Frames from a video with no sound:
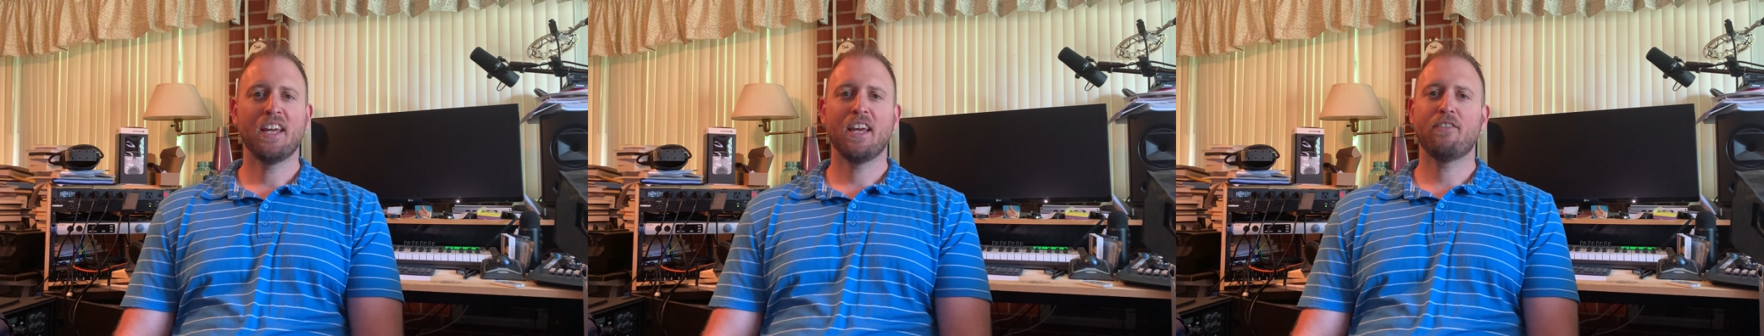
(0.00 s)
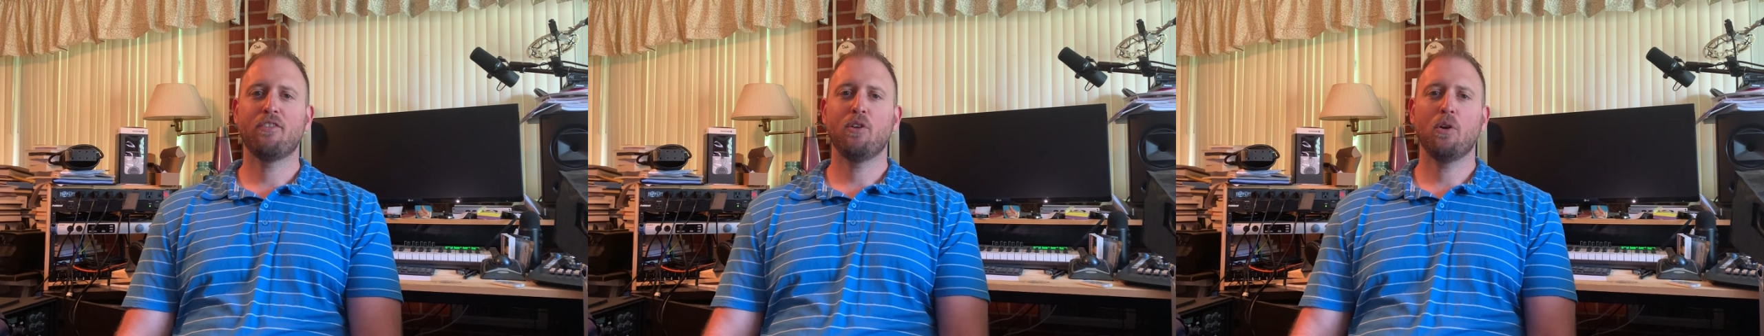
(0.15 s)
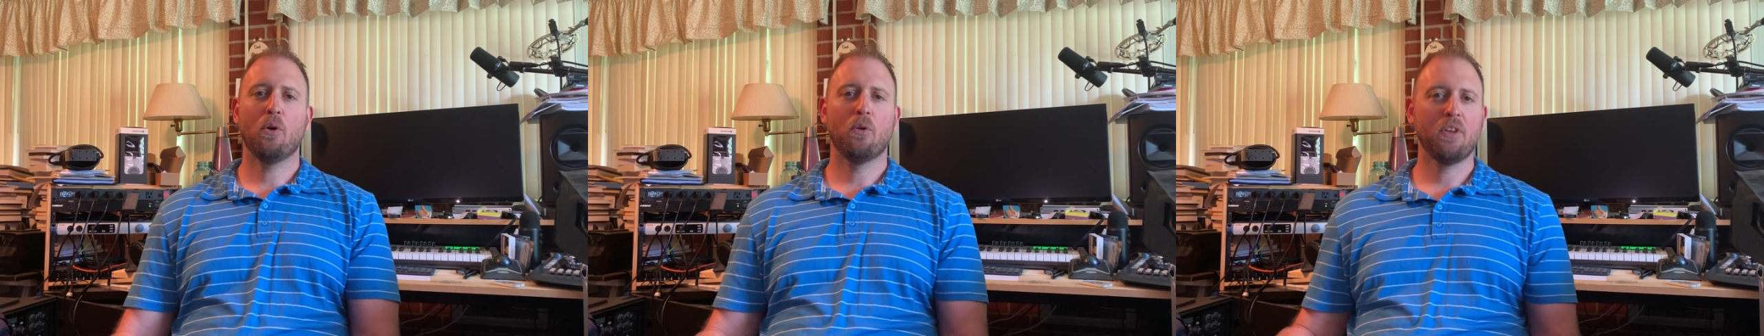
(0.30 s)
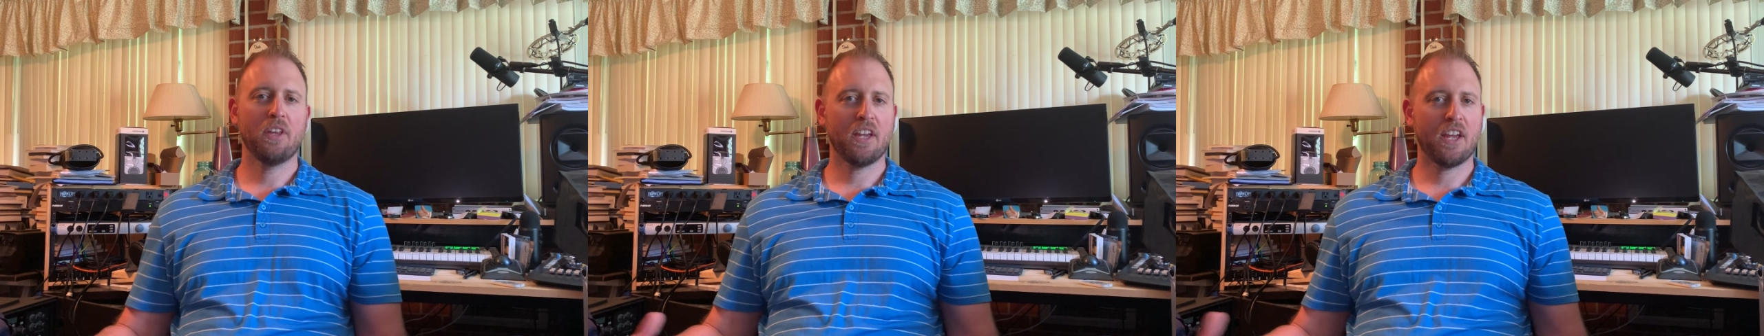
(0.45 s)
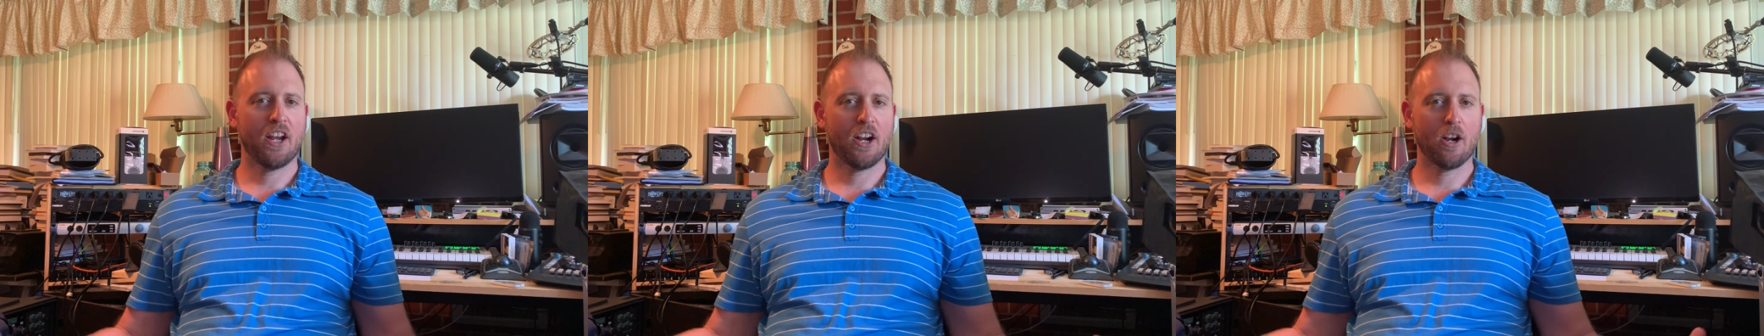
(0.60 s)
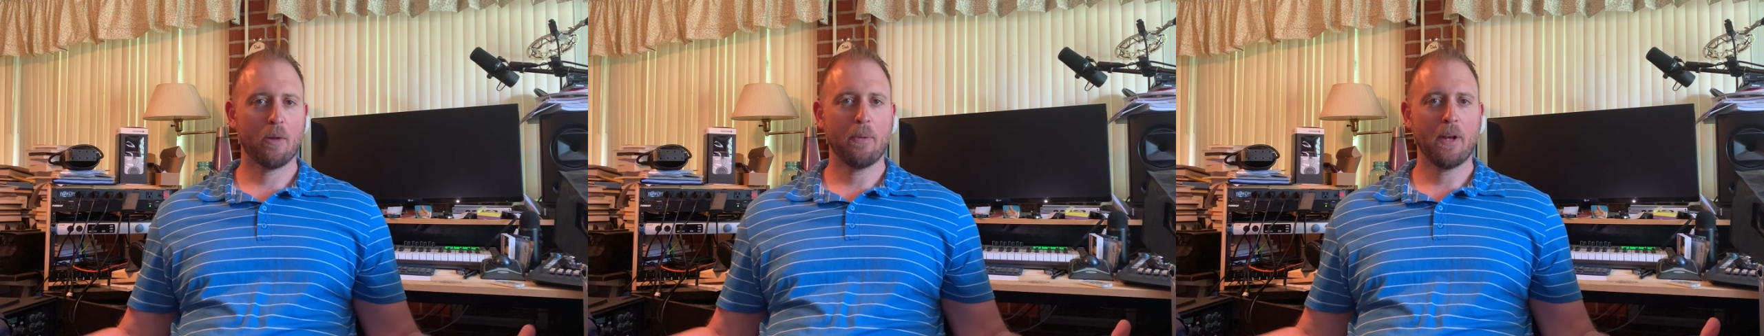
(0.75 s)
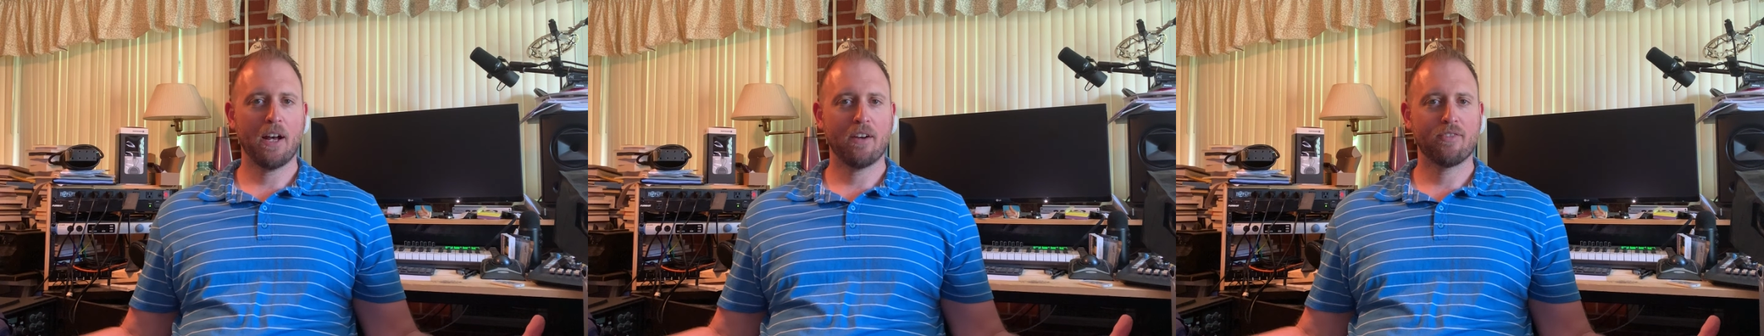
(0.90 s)
If you only
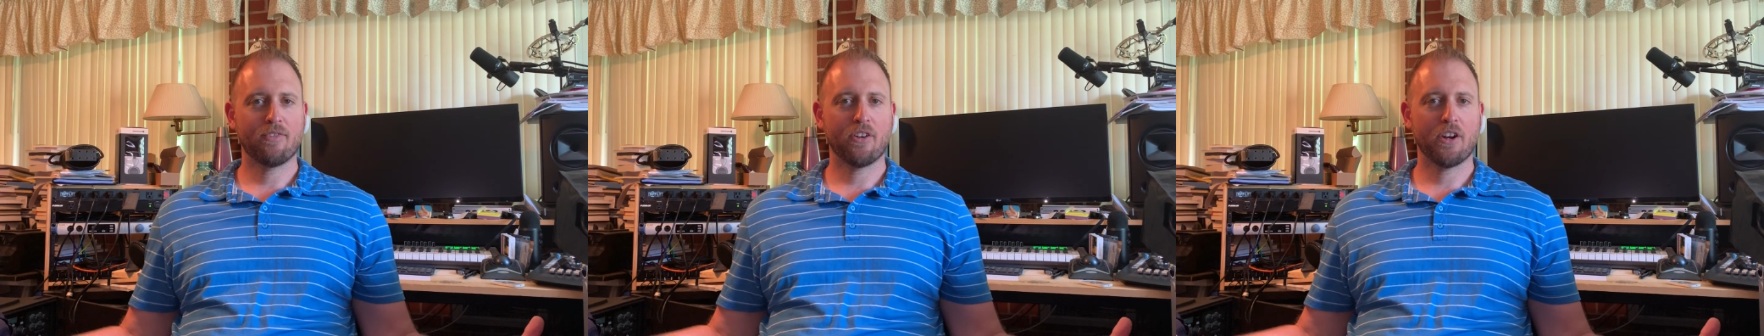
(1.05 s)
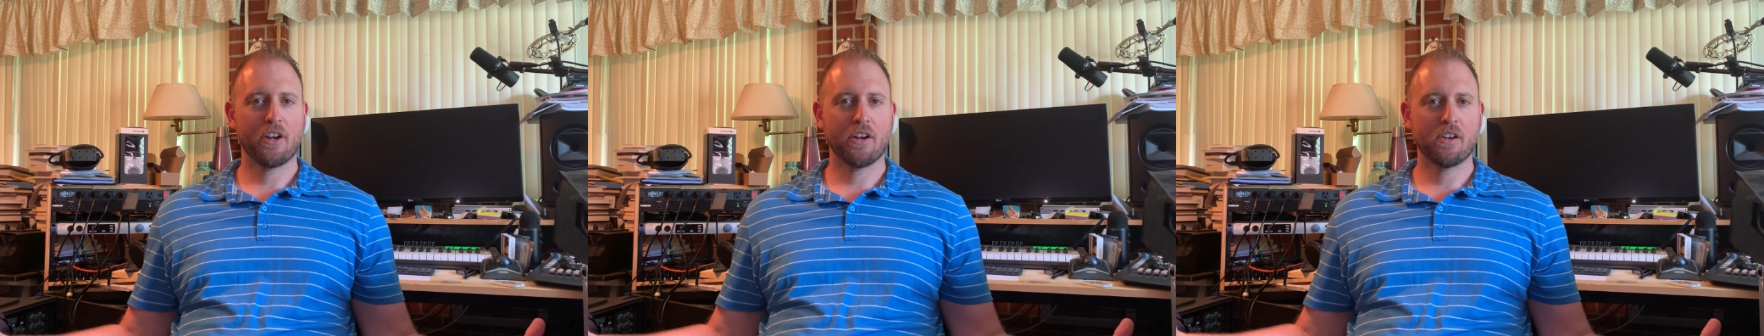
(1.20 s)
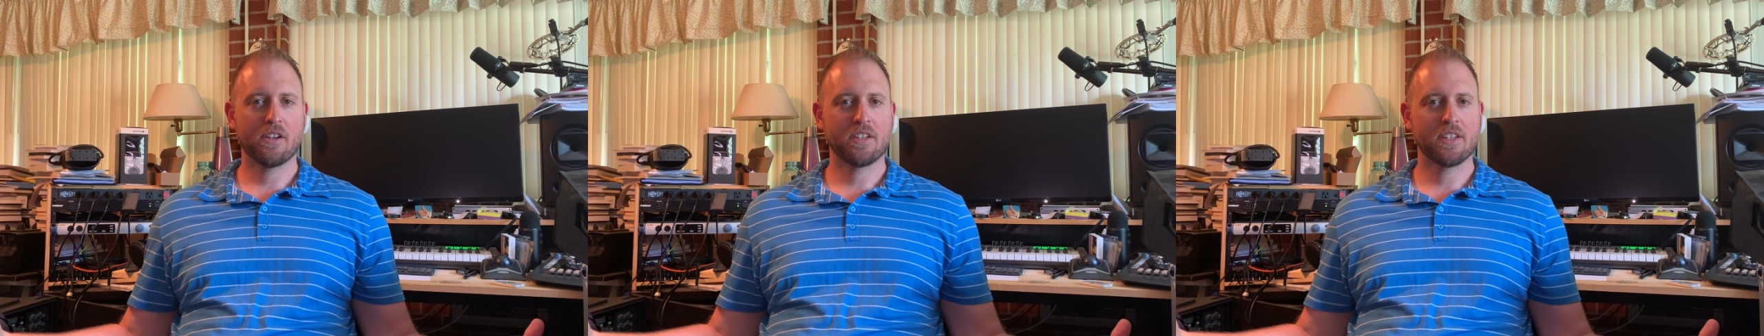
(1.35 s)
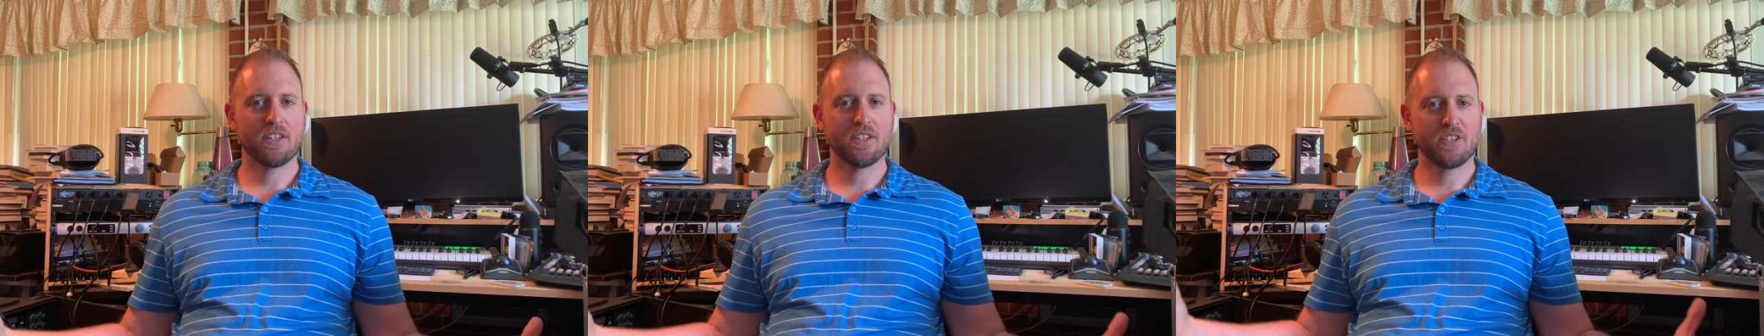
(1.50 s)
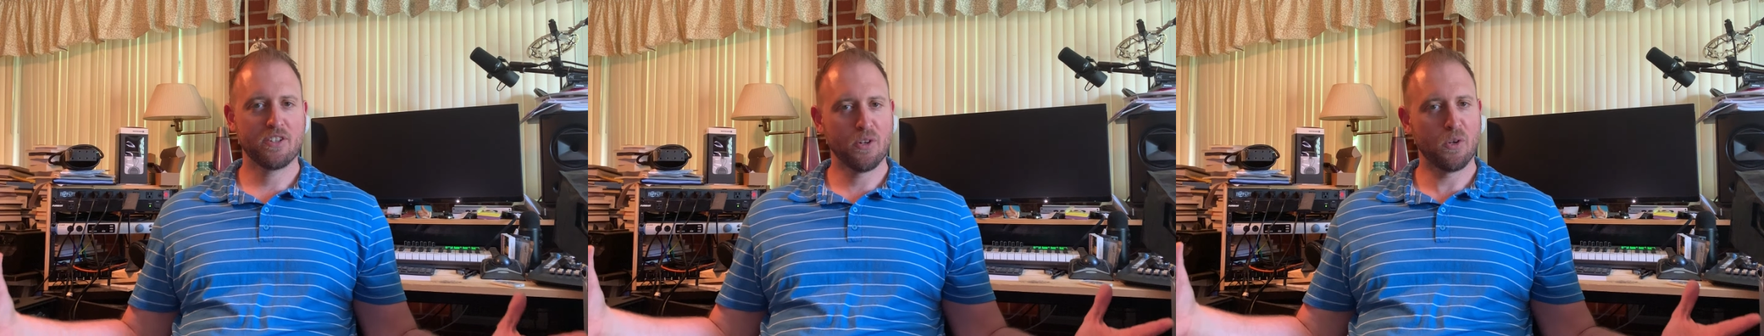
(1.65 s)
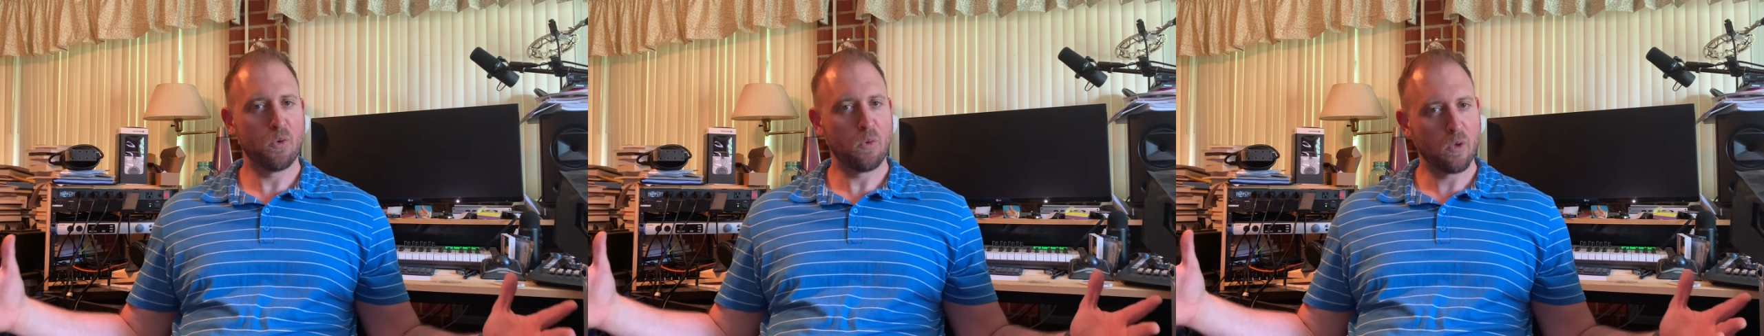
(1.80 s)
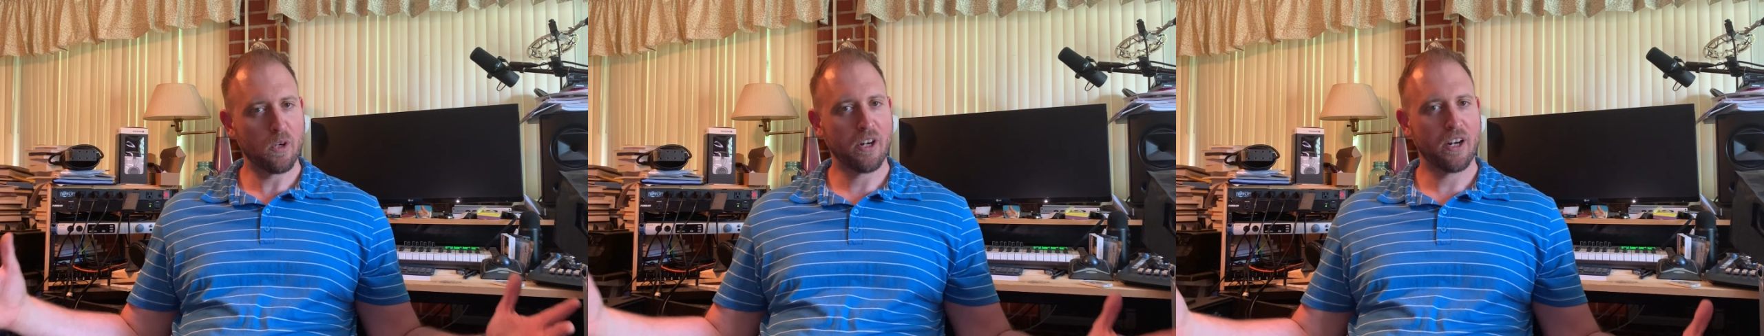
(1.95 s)
care about fragrances,
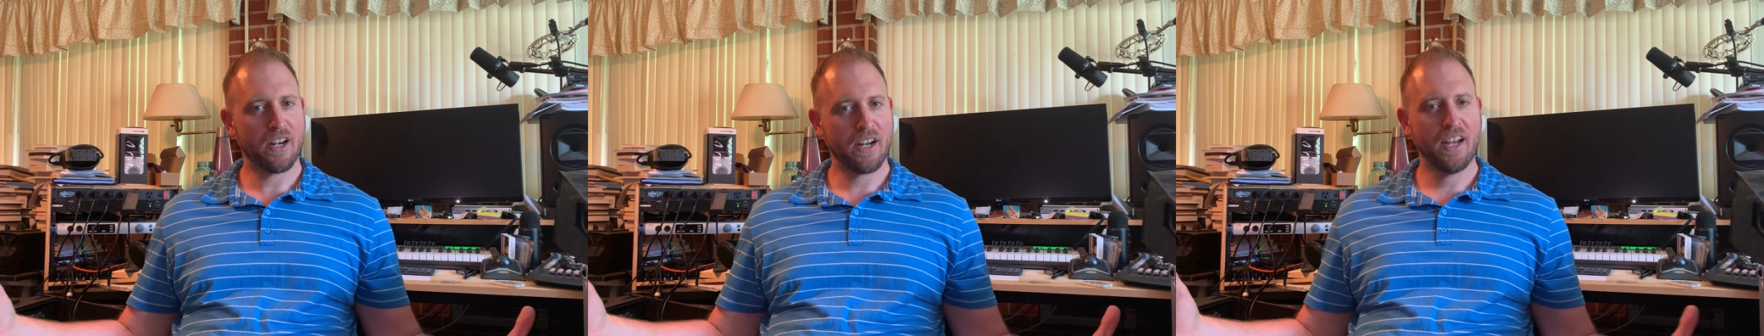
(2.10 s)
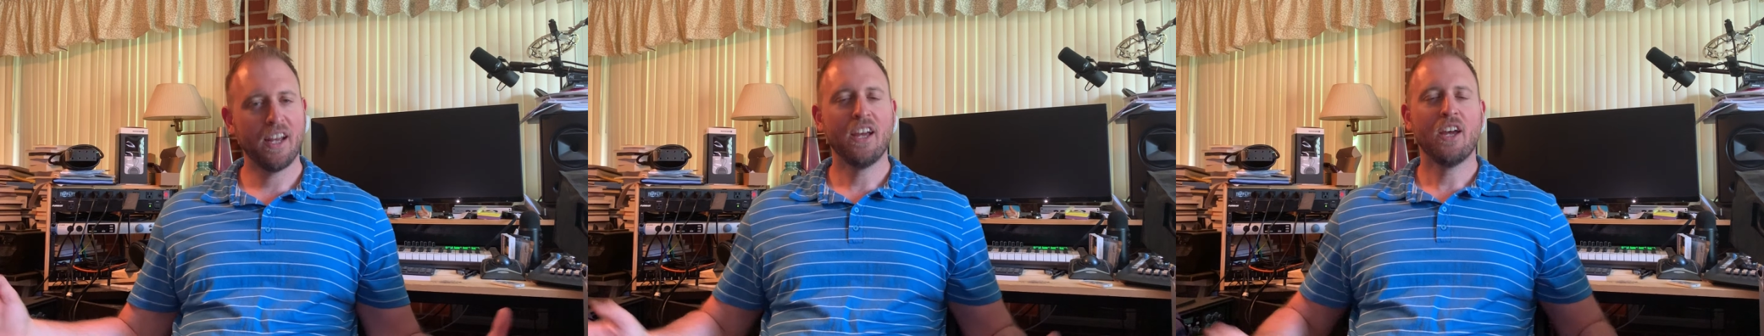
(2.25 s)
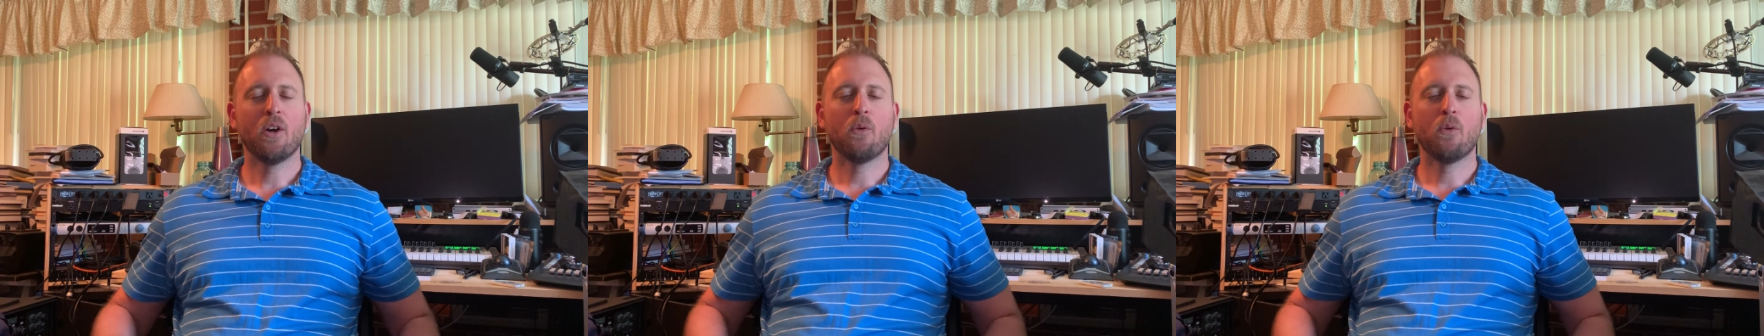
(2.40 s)
don't worry.